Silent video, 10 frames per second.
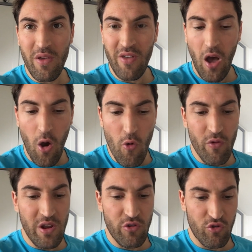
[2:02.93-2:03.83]
is
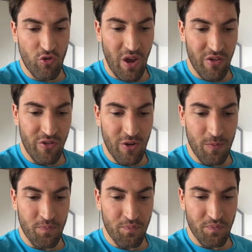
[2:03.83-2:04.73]
overly stressed,
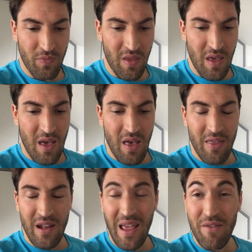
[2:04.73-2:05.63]

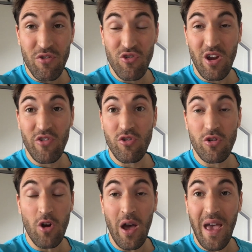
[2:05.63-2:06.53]
then even changing your
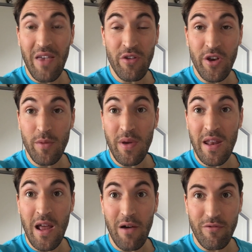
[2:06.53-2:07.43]
diet isn't going to be
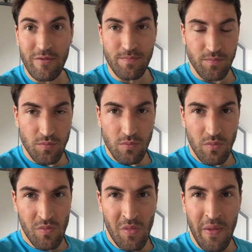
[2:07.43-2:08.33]
enough.
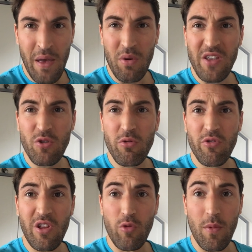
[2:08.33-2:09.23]
And then when I talk
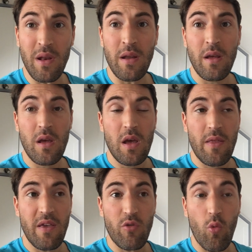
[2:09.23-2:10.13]
to
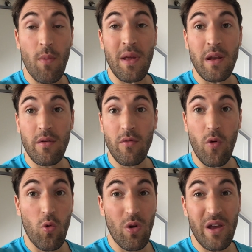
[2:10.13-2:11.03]
these women of
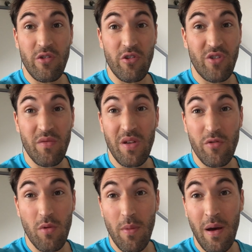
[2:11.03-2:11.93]
all ages, generally
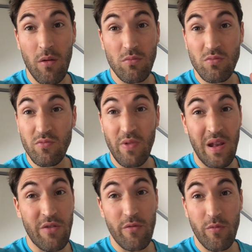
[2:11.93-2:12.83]
from about
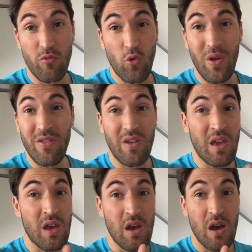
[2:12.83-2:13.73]
anything from 20
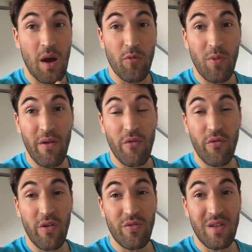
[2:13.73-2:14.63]
to about
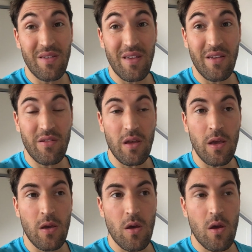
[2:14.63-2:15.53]
50, 60,